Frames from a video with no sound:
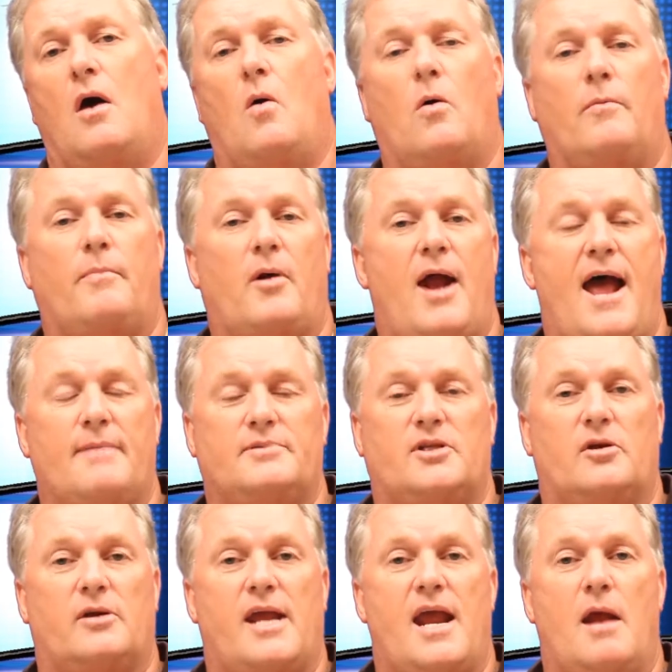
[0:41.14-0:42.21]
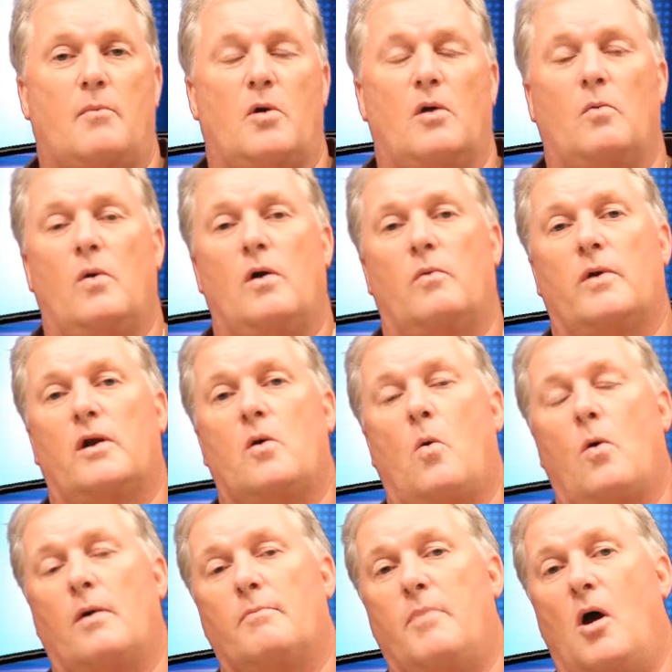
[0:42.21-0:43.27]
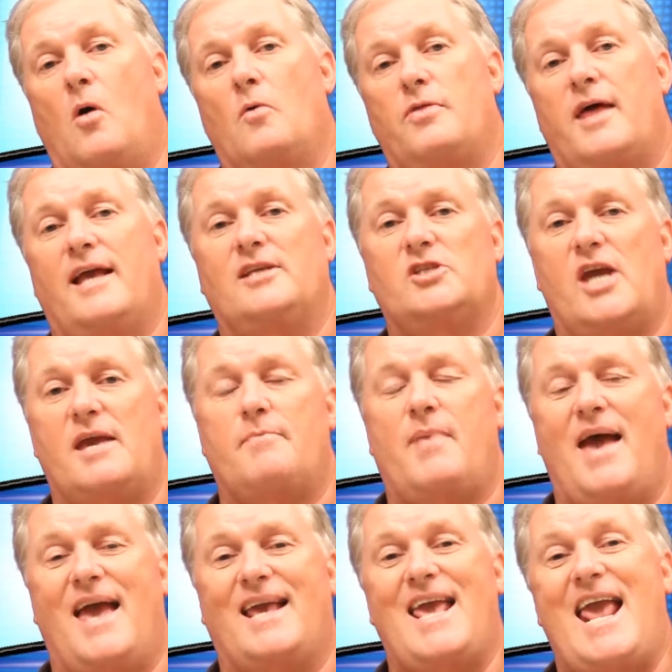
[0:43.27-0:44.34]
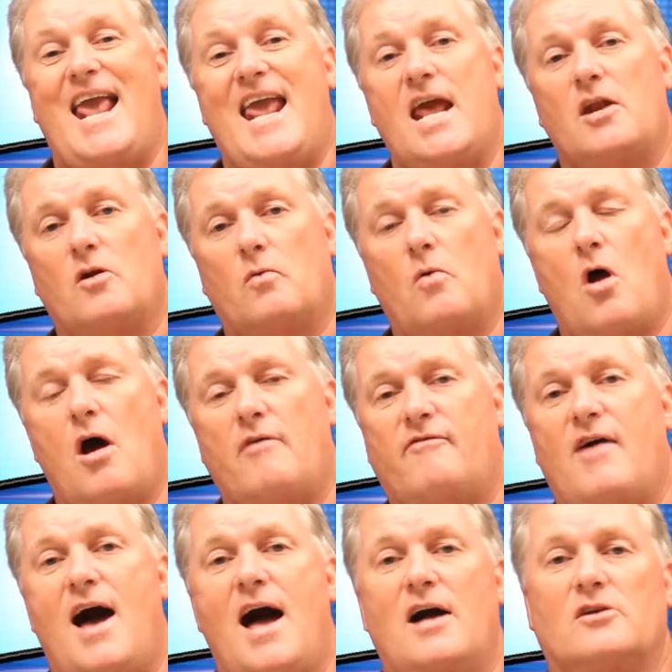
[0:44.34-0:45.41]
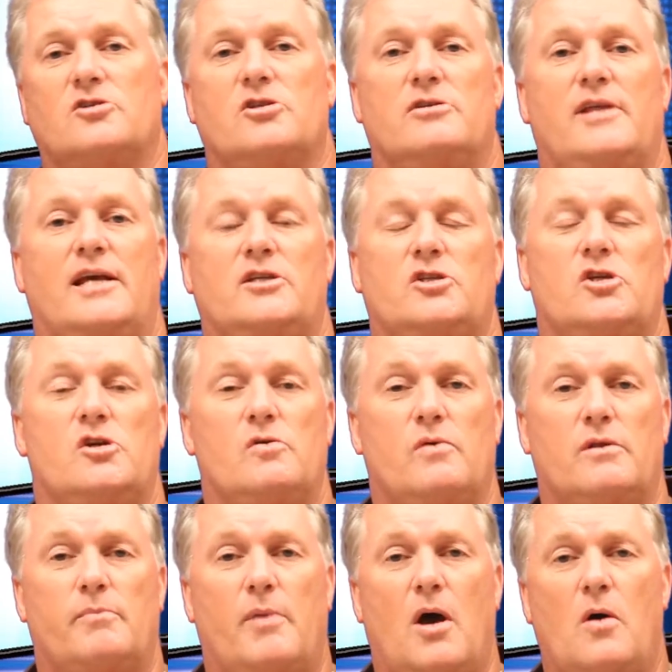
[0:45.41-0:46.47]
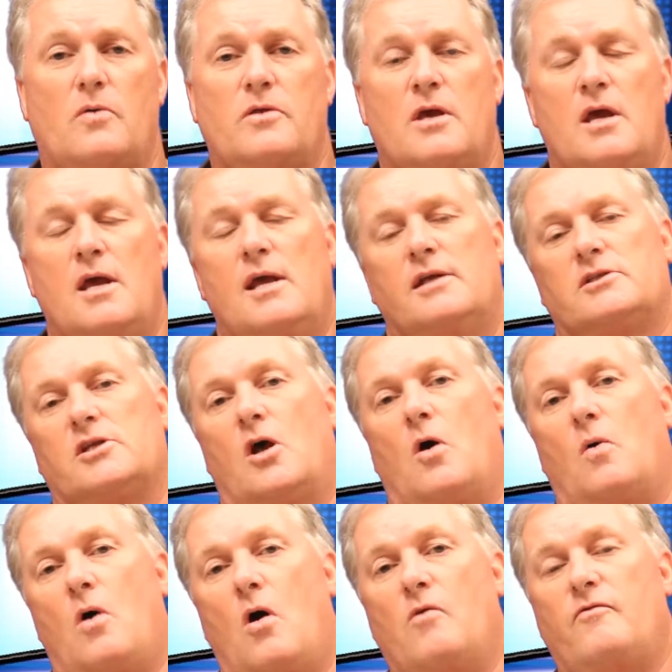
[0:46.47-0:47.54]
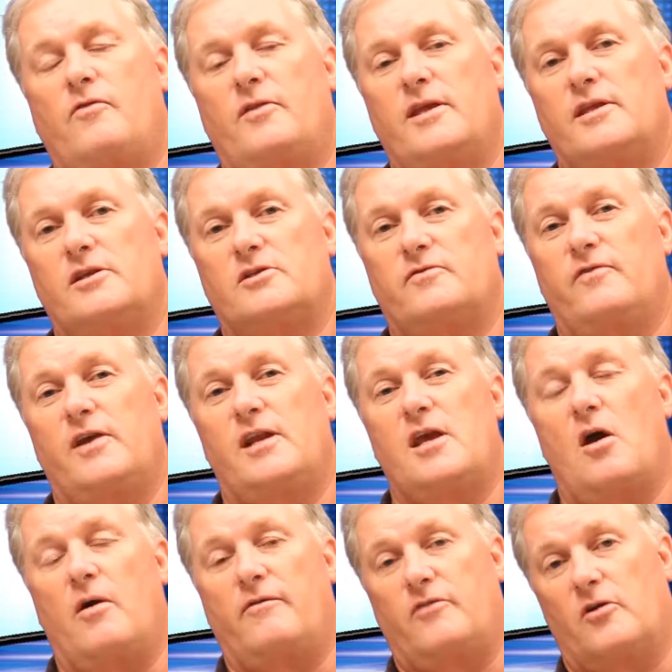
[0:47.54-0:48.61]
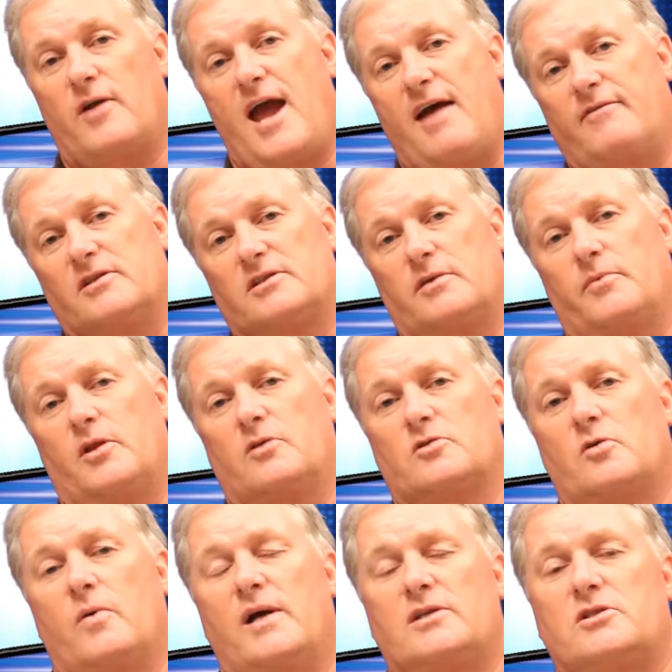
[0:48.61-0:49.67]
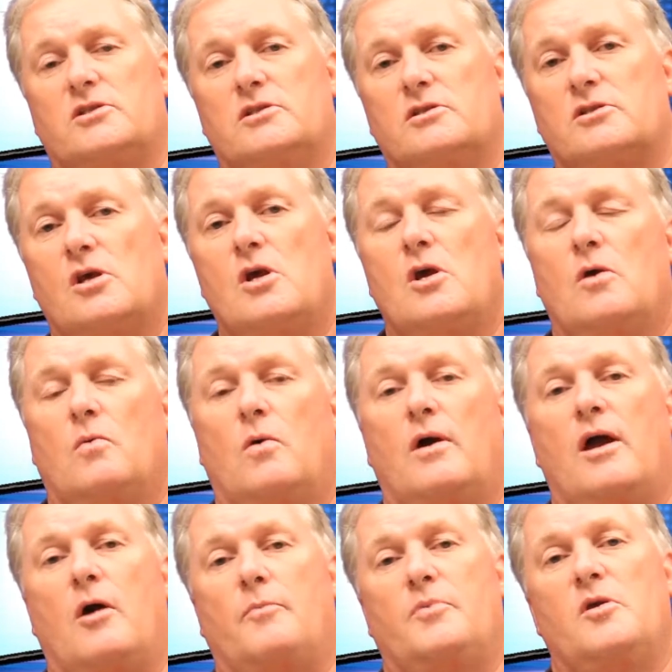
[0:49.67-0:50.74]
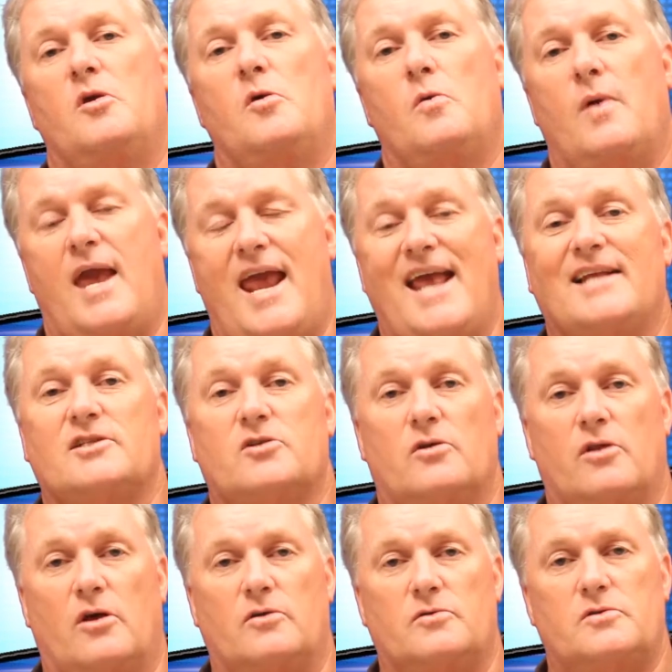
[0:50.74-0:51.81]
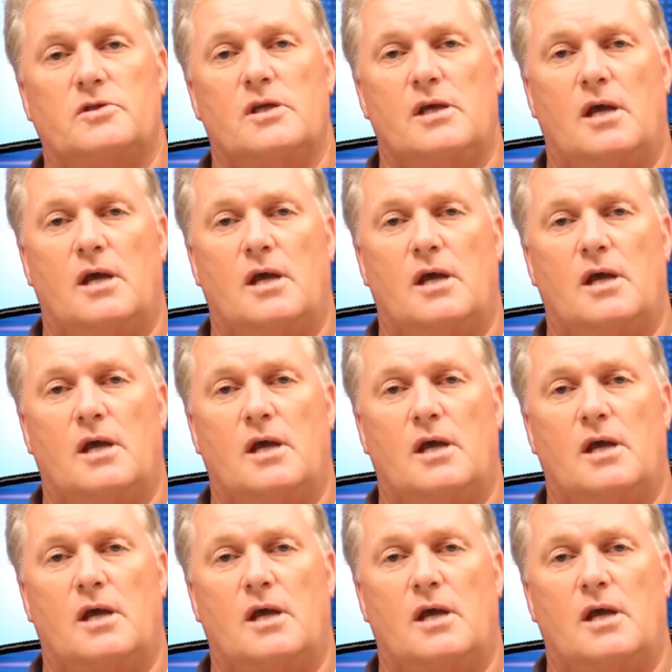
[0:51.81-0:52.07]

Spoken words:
or perhaps their camera will record both a JPEG and a RAW file. Should they shoot with both? So hopefully this video, if you're having some of those questions, will help you answer those